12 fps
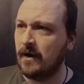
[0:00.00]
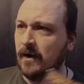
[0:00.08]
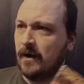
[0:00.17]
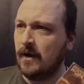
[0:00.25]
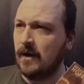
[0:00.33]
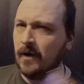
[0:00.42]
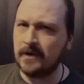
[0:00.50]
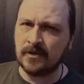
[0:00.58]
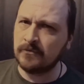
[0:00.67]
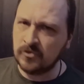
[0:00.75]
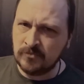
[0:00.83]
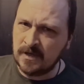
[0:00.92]
I don't
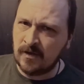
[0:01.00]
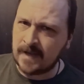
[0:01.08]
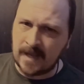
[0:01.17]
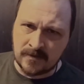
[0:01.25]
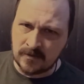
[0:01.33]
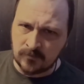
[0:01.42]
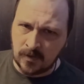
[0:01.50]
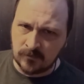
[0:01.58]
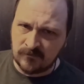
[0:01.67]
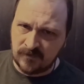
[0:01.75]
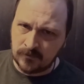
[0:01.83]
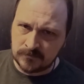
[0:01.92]
normally like end of the world
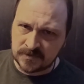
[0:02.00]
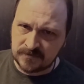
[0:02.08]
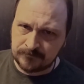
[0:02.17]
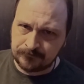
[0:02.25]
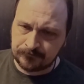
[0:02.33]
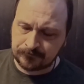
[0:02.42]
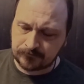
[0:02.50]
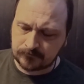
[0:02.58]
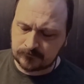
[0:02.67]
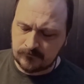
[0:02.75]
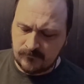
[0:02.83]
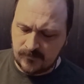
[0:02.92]
films.
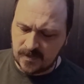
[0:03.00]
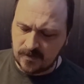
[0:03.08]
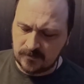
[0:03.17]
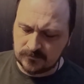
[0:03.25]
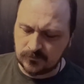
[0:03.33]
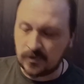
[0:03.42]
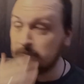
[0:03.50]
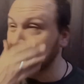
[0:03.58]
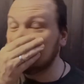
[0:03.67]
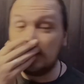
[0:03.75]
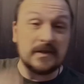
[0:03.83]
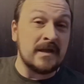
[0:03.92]
Well,
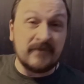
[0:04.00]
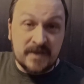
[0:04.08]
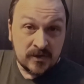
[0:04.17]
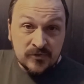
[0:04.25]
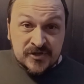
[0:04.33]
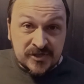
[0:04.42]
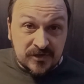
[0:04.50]
I never used to.